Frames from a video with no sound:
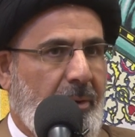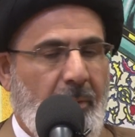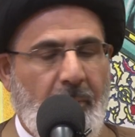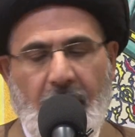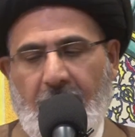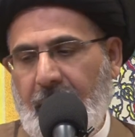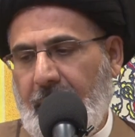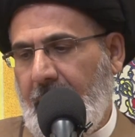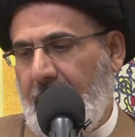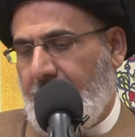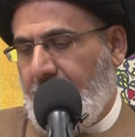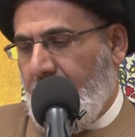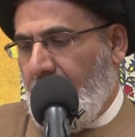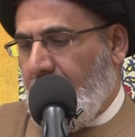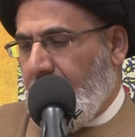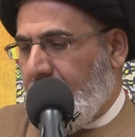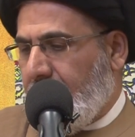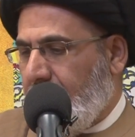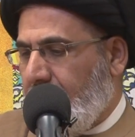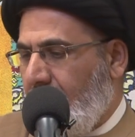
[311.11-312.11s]
When they
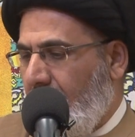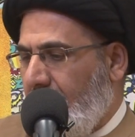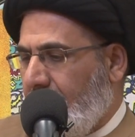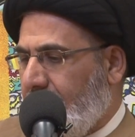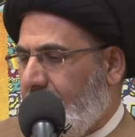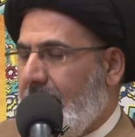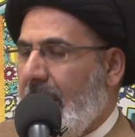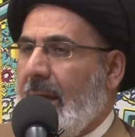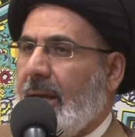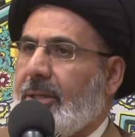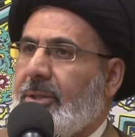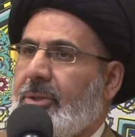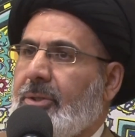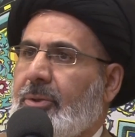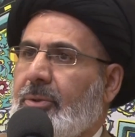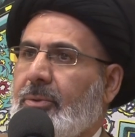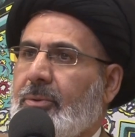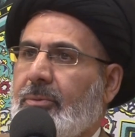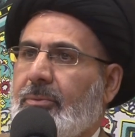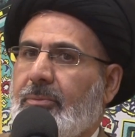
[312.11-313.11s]
don't contact
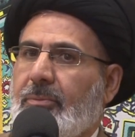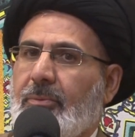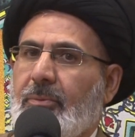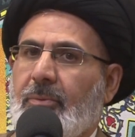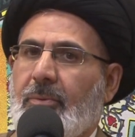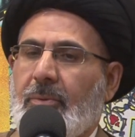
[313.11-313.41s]
you,